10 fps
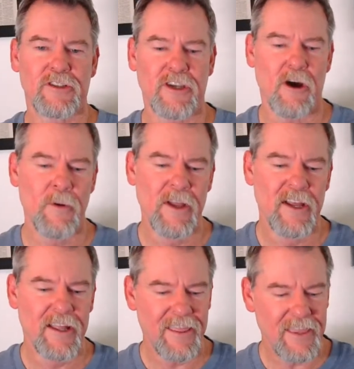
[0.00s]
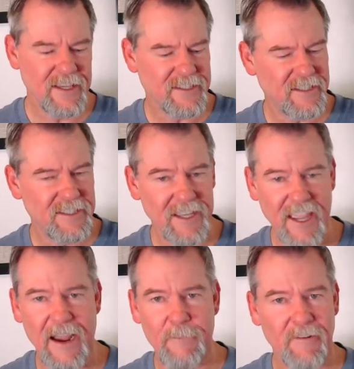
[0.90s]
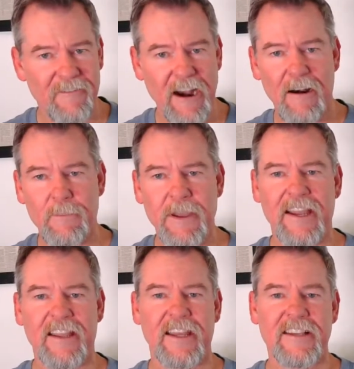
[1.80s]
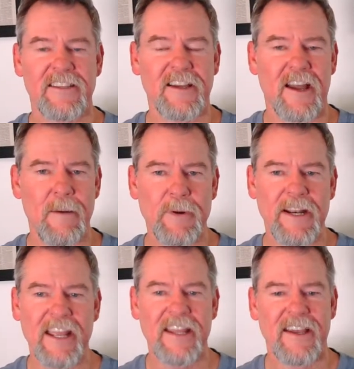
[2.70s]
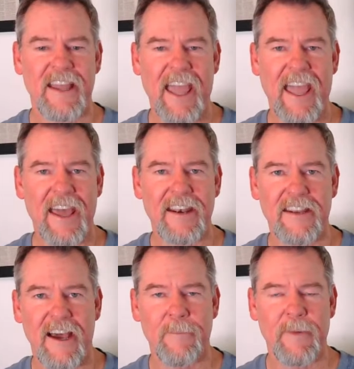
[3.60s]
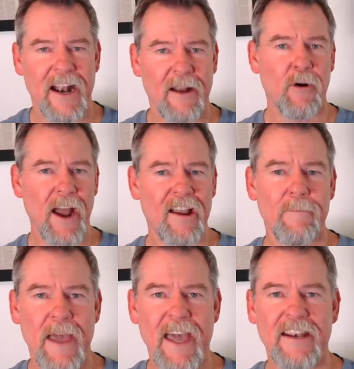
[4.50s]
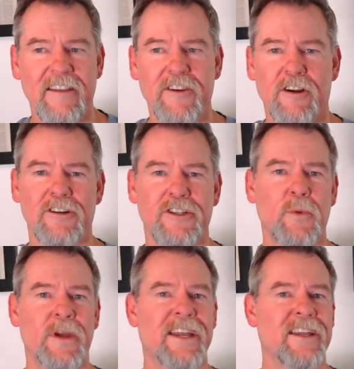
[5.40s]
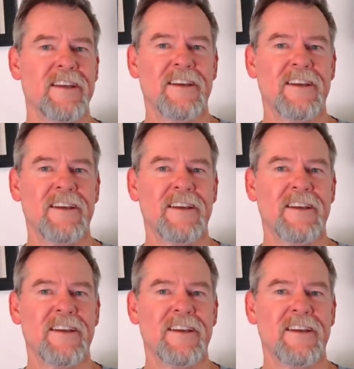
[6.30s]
So this is the camera. Veripic is the company, and I recommend, if you're doing